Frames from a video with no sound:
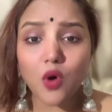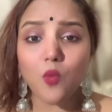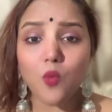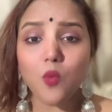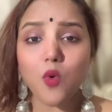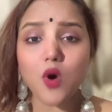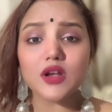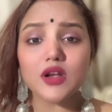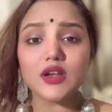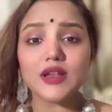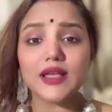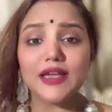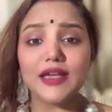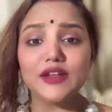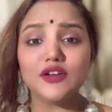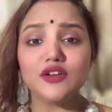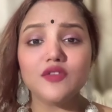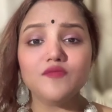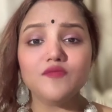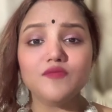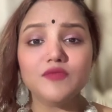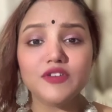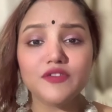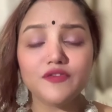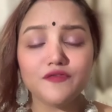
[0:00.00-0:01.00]
what kind
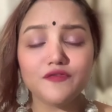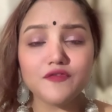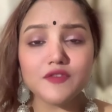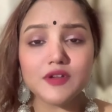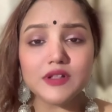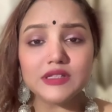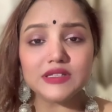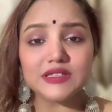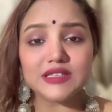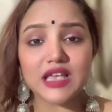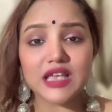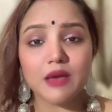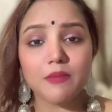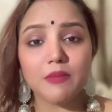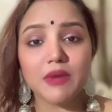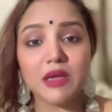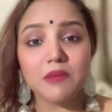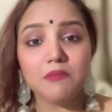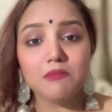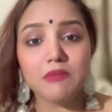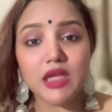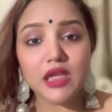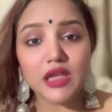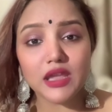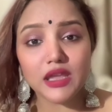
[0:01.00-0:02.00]
of difference am I
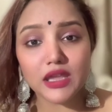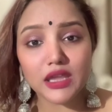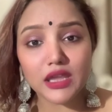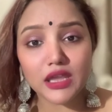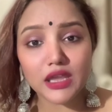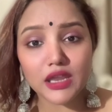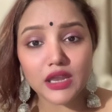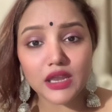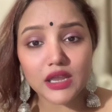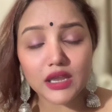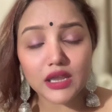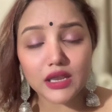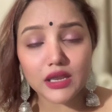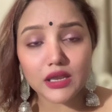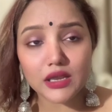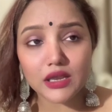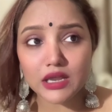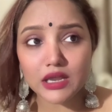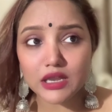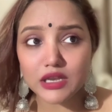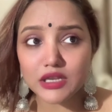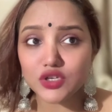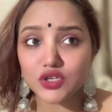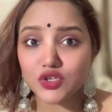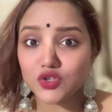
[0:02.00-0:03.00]
making
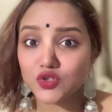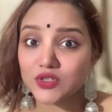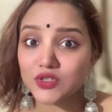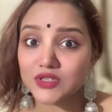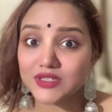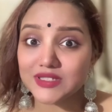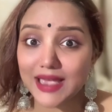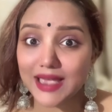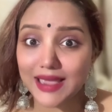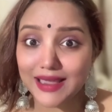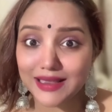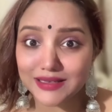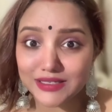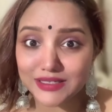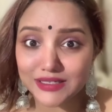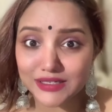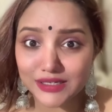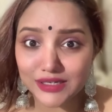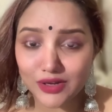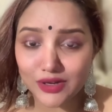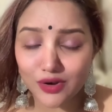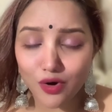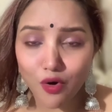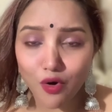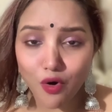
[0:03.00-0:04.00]
it to
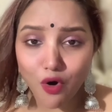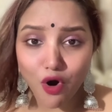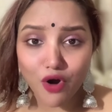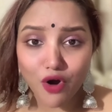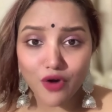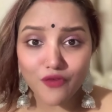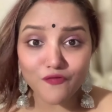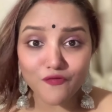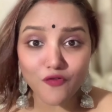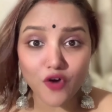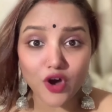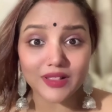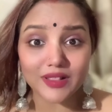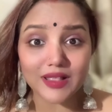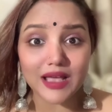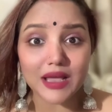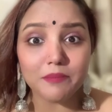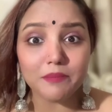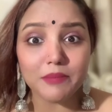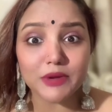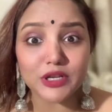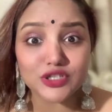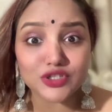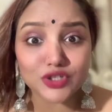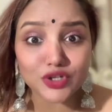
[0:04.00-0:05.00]
society or for
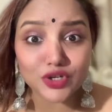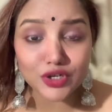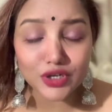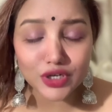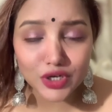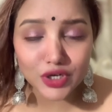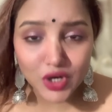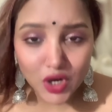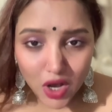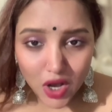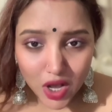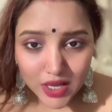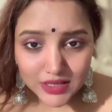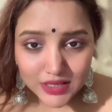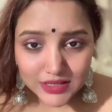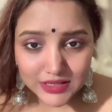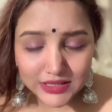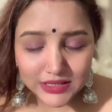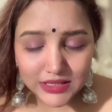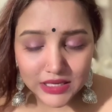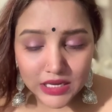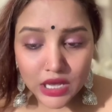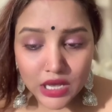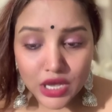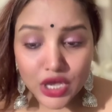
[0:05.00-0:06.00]
that particular cause?